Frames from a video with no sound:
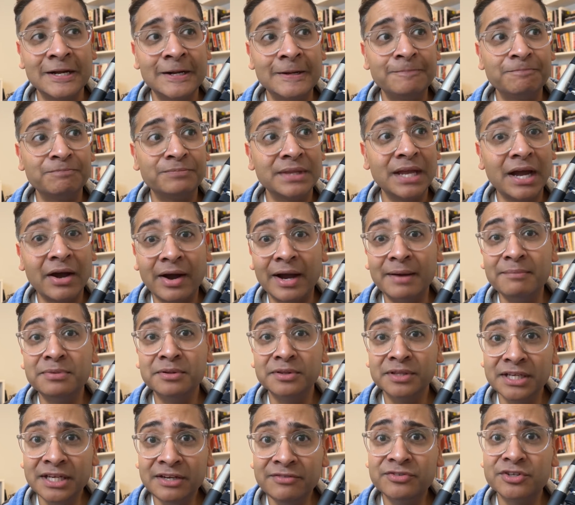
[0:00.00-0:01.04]
Now, I
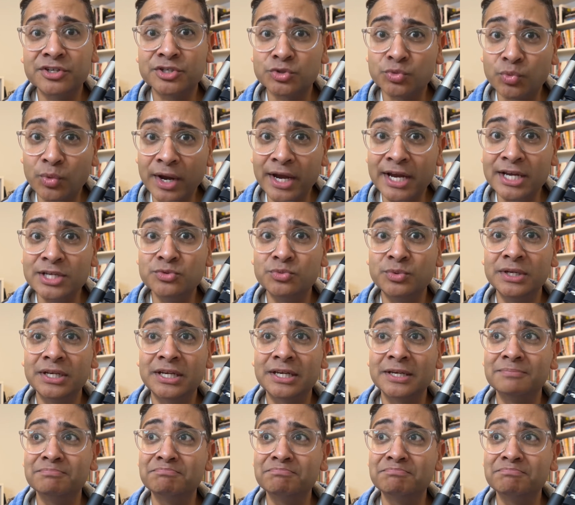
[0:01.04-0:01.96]
believe there's ways we can